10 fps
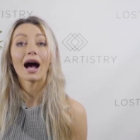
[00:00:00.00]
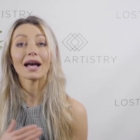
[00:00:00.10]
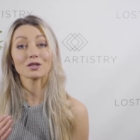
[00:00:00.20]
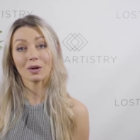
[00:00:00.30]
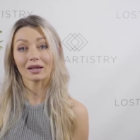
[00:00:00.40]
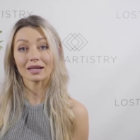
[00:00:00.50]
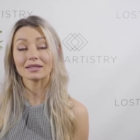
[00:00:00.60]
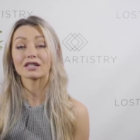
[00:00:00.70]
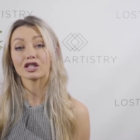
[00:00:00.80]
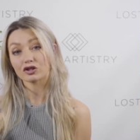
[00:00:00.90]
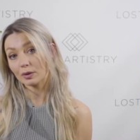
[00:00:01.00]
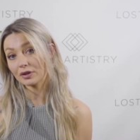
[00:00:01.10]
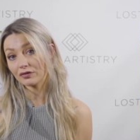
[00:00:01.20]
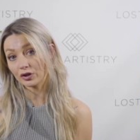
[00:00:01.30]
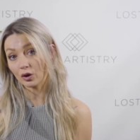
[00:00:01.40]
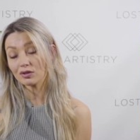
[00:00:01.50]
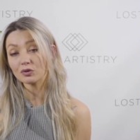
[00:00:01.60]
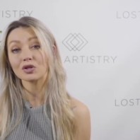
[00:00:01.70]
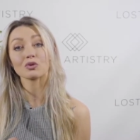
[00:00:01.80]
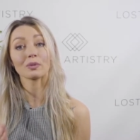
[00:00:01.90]
as well as descriptive notes,
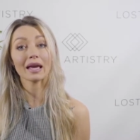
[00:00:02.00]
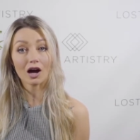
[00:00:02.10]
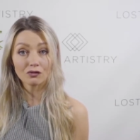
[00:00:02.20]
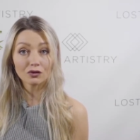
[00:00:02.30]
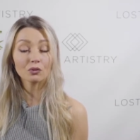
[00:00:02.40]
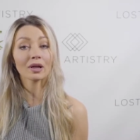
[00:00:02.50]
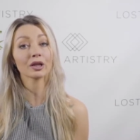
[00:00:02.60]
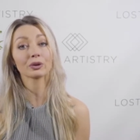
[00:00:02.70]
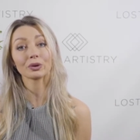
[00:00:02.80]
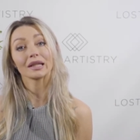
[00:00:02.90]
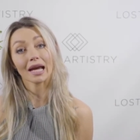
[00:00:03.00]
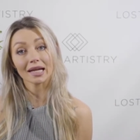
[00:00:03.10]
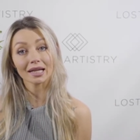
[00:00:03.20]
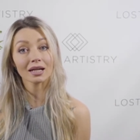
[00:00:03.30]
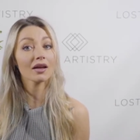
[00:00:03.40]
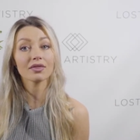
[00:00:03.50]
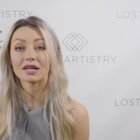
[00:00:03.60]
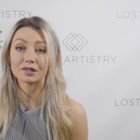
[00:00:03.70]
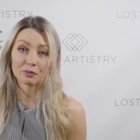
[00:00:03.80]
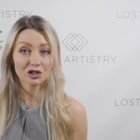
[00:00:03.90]
which will be helpful when creating
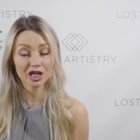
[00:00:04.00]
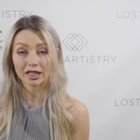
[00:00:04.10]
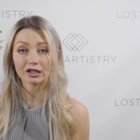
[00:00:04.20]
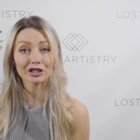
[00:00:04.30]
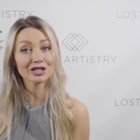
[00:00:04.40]
this particular